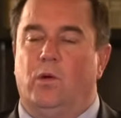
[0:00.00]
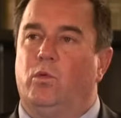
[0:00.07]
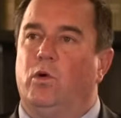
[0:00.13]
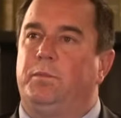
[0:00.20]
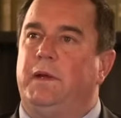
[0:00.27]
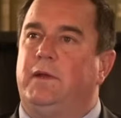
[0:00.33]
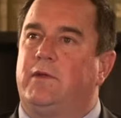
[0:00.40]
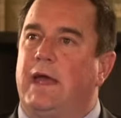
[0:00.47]

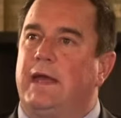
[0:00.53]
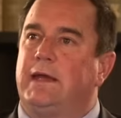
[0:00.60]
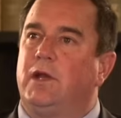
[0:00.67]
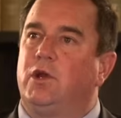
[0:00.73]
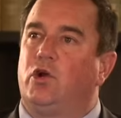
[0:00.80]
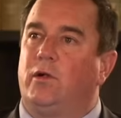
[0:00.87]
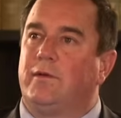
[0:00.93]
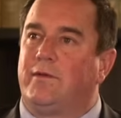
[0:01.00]
would be
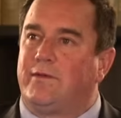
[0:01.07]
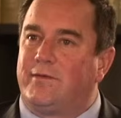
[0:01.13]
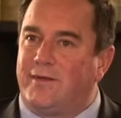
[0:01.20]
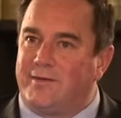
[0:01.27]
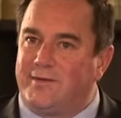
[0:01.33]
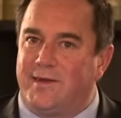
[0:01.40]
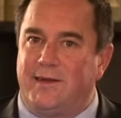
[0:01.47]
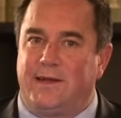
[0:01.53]
taken
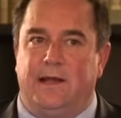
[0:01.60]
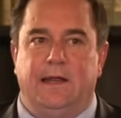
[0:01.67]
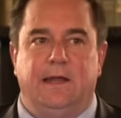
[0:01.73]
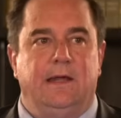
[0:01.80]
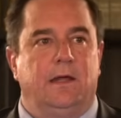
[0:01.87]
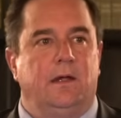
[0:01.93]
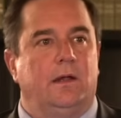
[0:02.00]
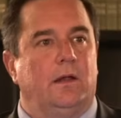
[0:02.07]

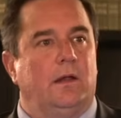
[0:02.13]
consistently